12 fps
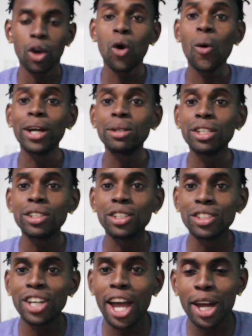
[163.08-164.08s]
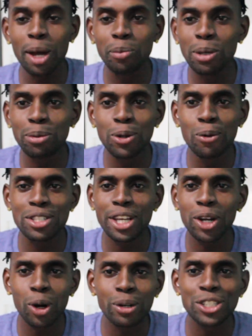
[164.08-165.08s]
Oh, and in Guyana people don't say
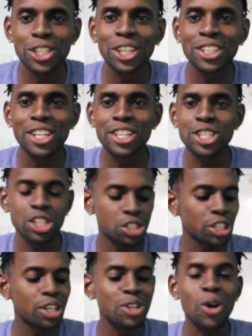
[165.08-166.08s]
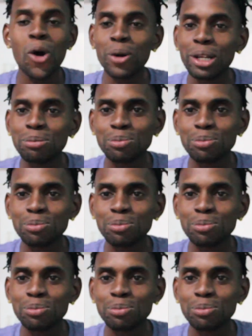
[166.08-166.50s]
curry chicken, they say chicken curry.